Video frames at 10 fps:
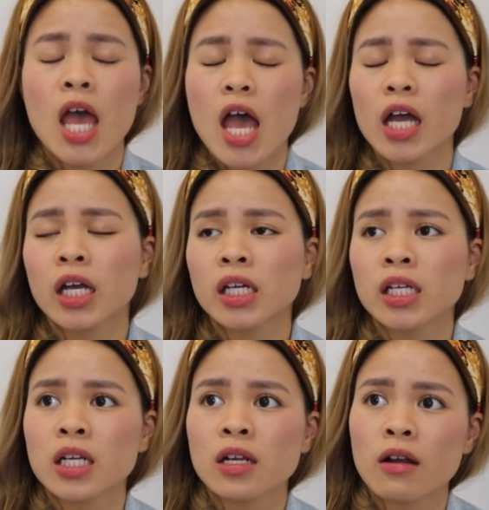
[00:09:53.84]

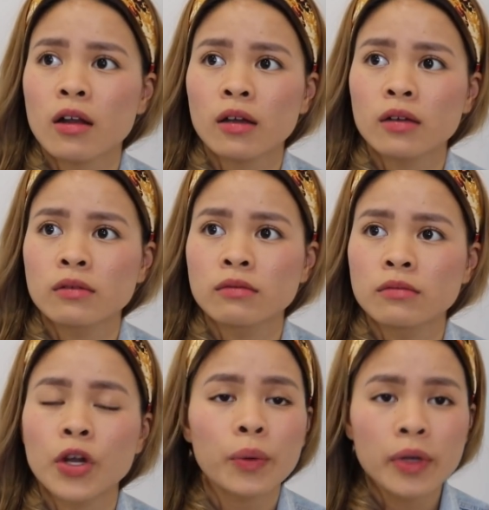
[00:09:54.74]
And
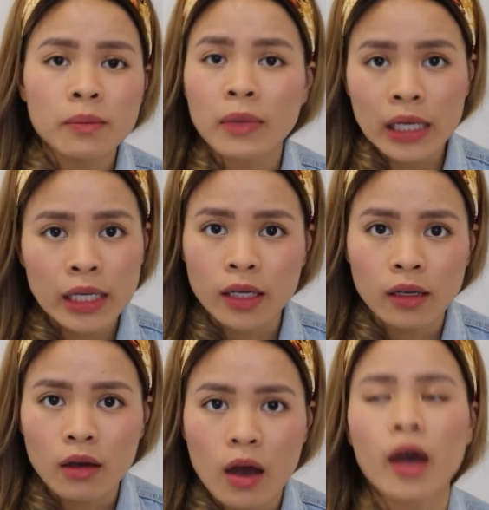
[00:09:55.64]
knowing
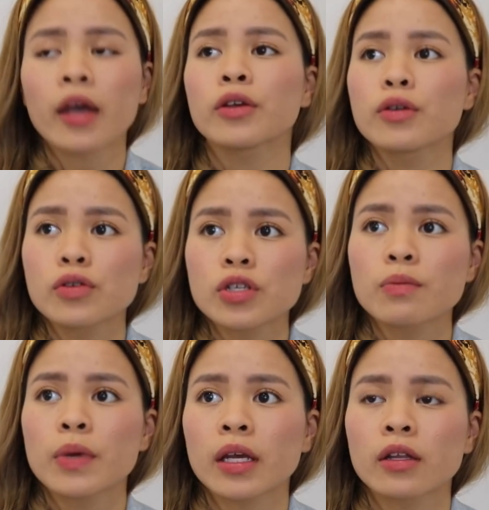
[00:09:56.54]
me, I used to
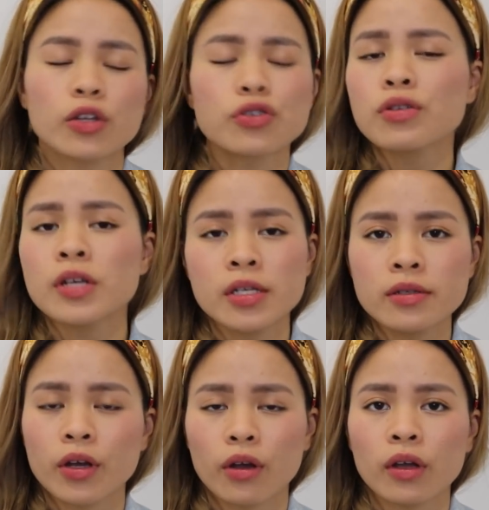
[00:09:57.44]
be, like two
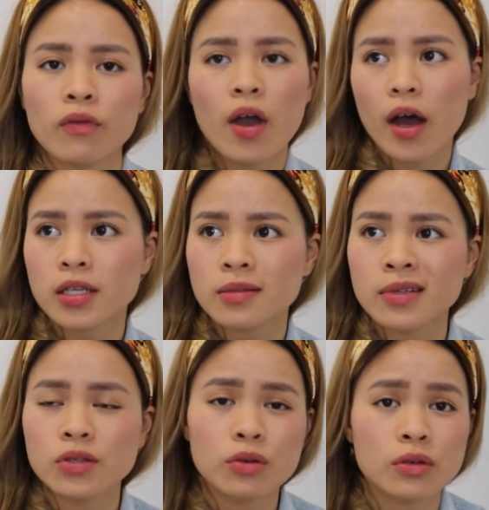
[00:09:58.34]
years ago, if you asked me
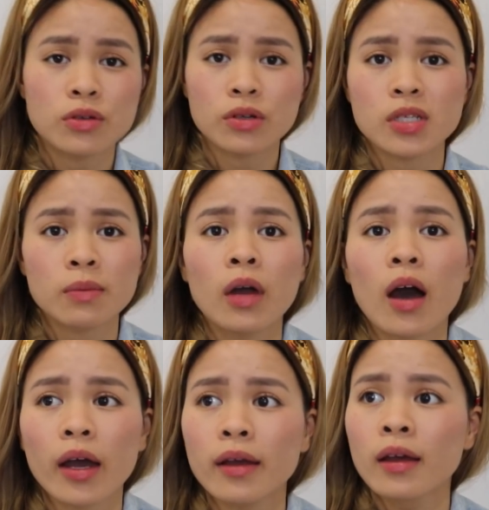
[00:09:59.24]
to talk to some
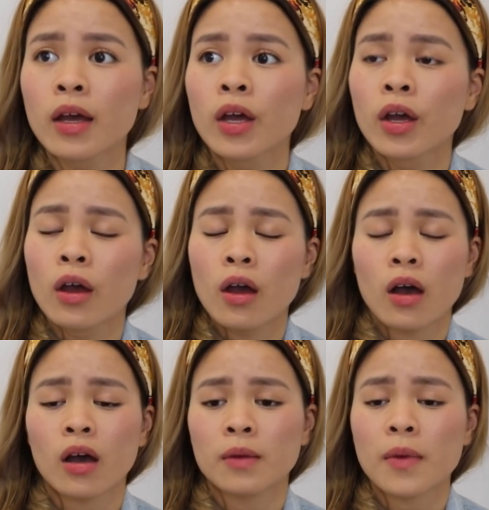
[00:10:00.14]
guy,
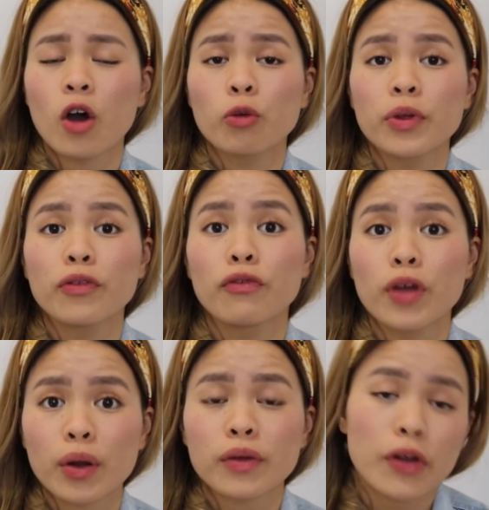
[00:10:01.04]
um, I'll be
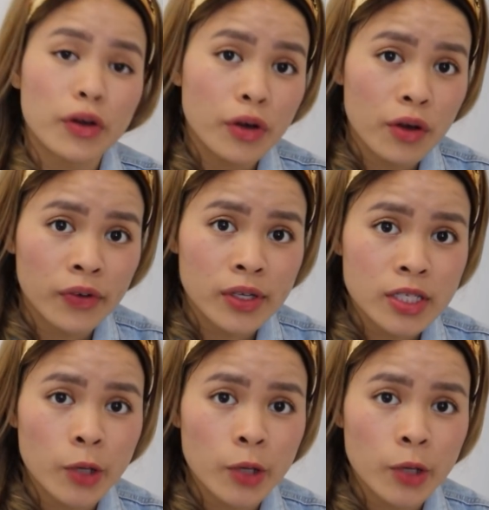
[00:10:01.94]
very, very nervous.